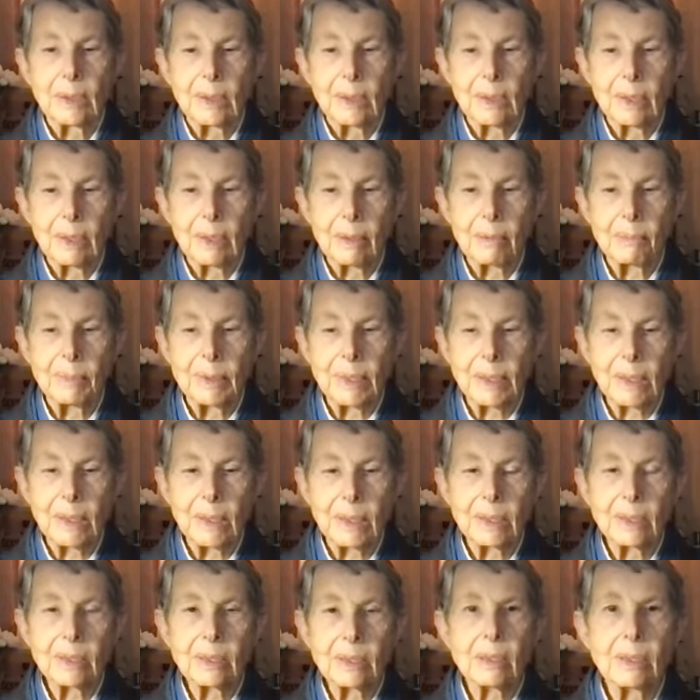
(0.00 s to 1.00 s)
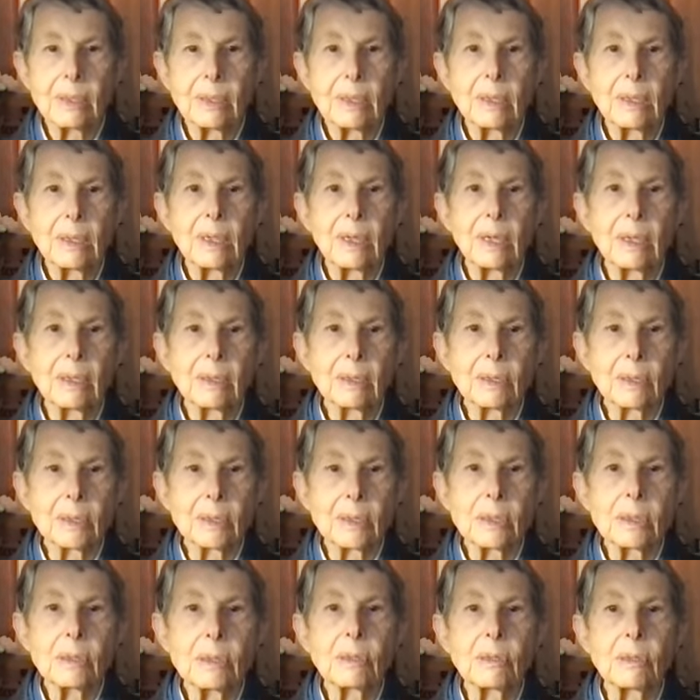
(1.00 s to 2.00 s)
And because the
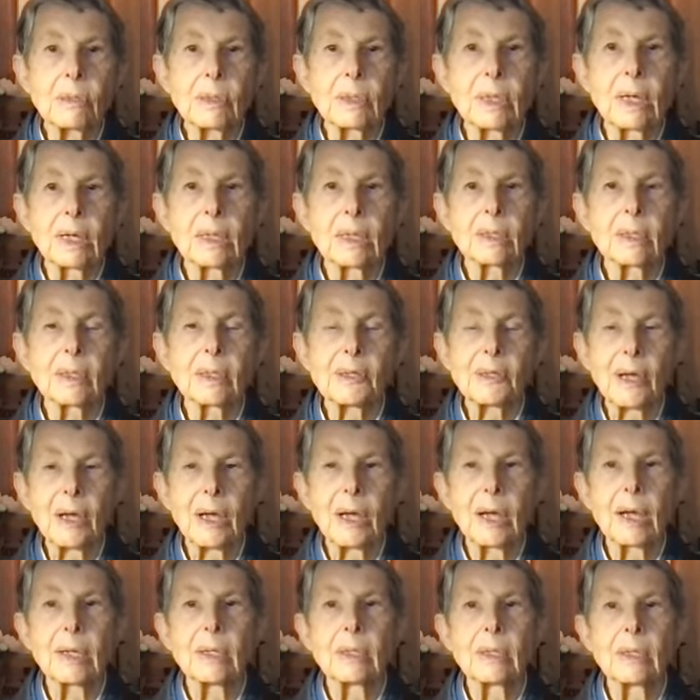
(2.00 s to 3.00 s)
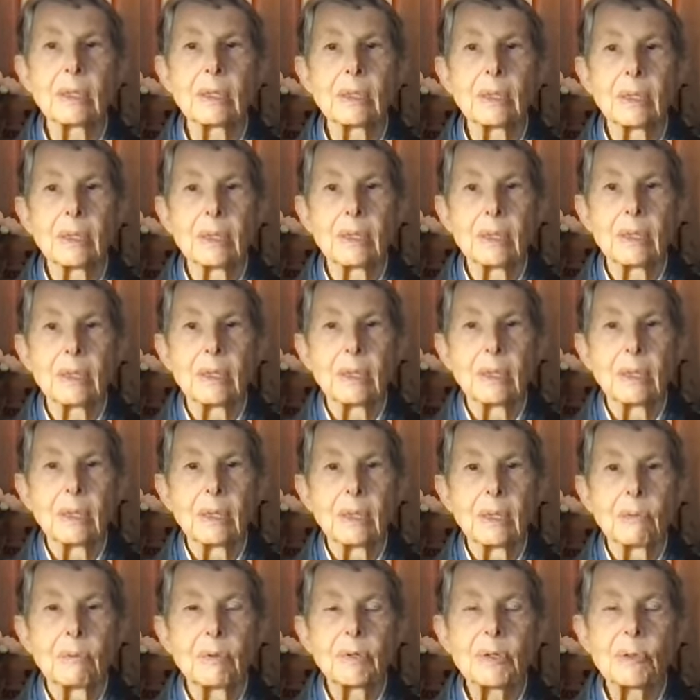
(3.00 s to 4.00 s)
elders could not decide
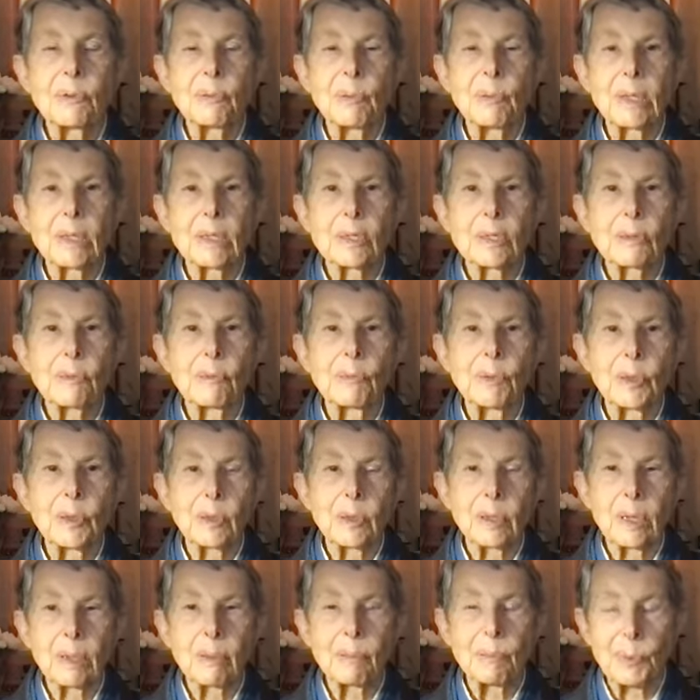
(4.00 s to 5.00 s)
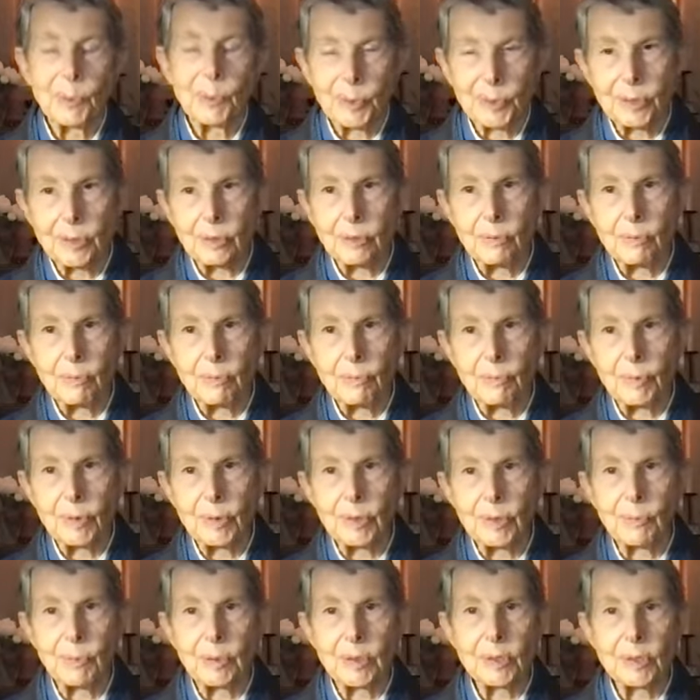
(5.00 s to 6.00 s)
which ones were important and
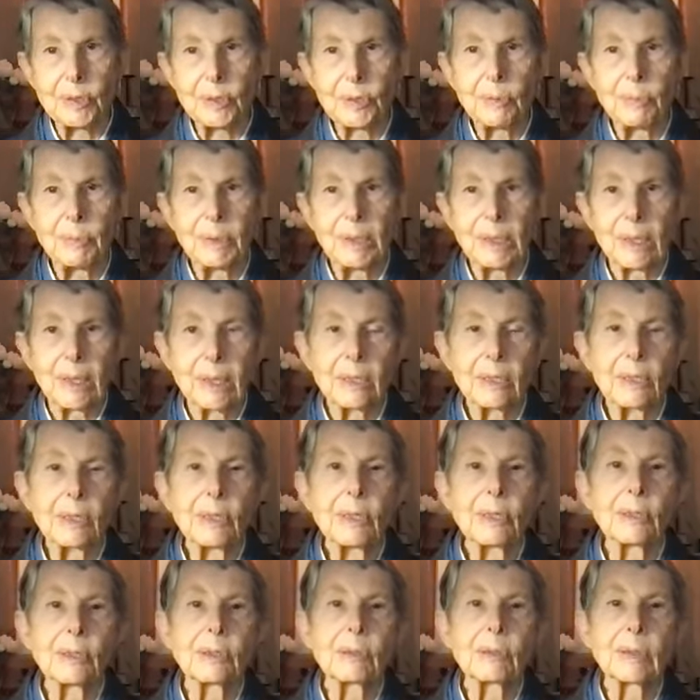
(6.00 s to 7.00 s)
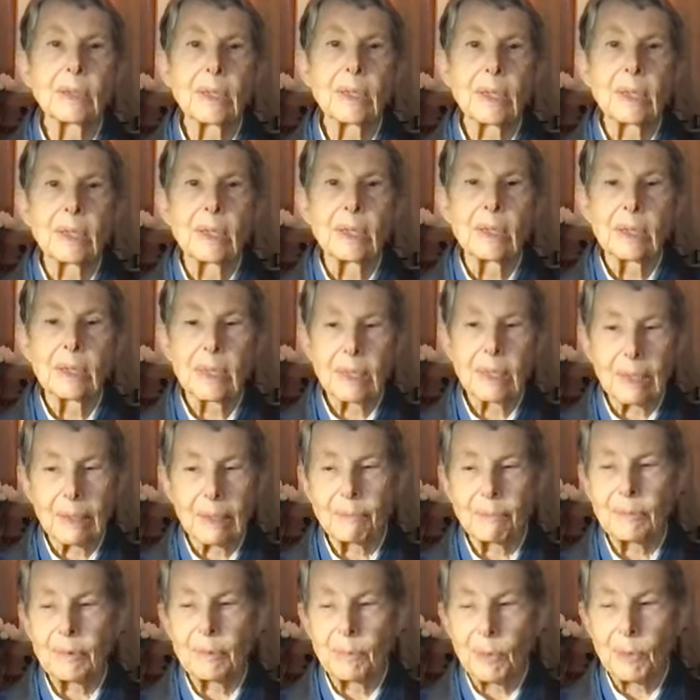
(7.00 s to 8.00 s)
which ones could be let go, they
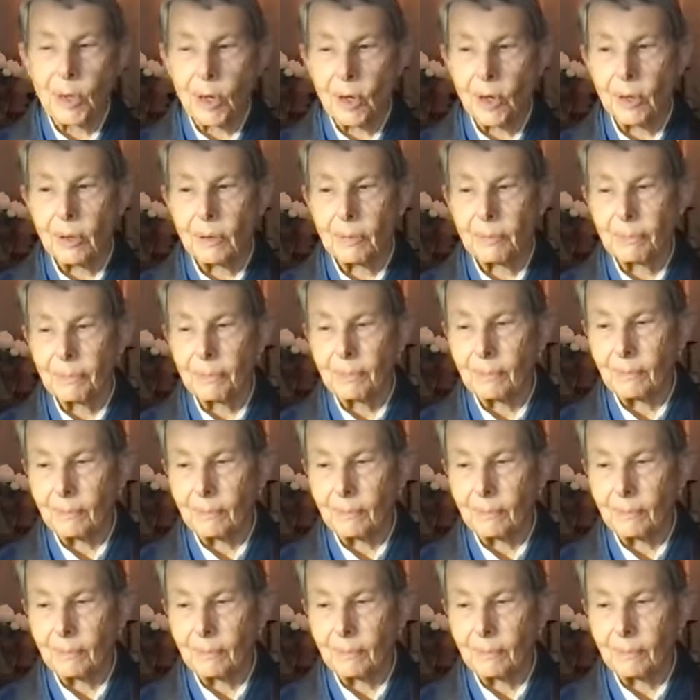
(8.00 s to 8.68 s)
kept them all.